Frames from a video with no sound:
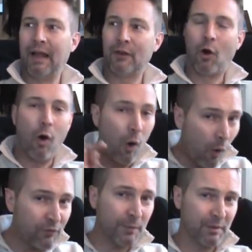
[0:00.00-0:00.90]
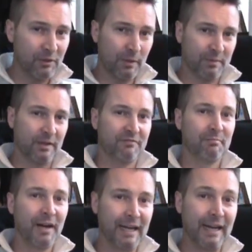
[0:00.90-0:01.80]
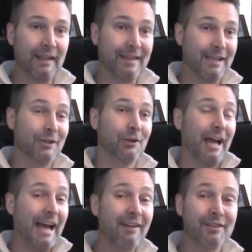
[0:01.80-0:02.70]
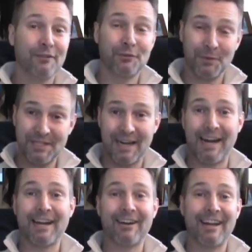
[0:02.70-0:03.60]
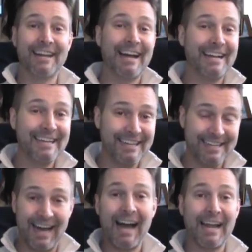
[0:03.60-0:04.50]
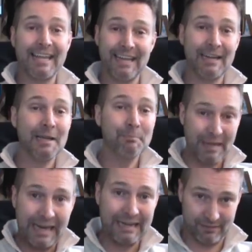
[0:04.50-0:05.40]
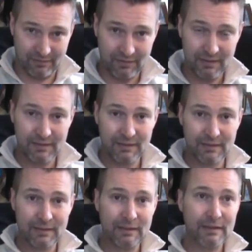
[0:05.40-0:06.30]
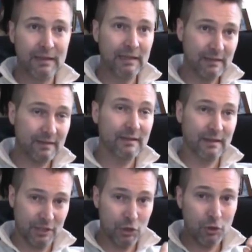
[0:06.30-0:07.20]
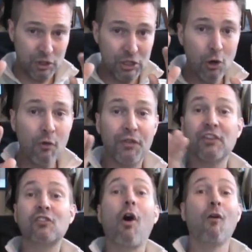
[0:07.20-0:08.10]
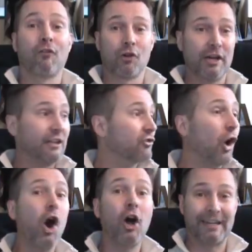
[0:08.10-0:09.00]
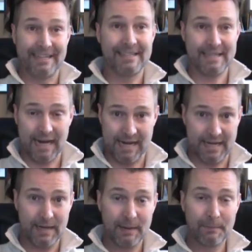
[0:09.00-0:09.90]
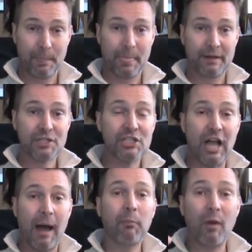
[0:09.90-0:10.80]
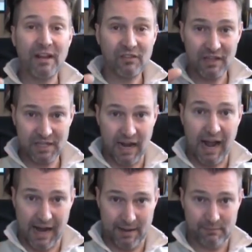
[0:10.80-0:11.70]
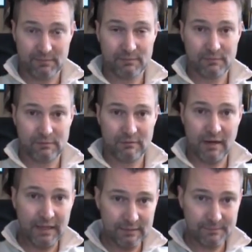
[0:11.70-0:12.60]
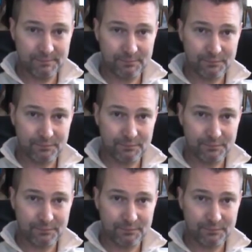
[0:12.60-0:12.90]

and hopefully build up enough money that you'll have enough to retire and not die eating beans. Your youth is over. It's gone. It's done. Stop wasting time, right?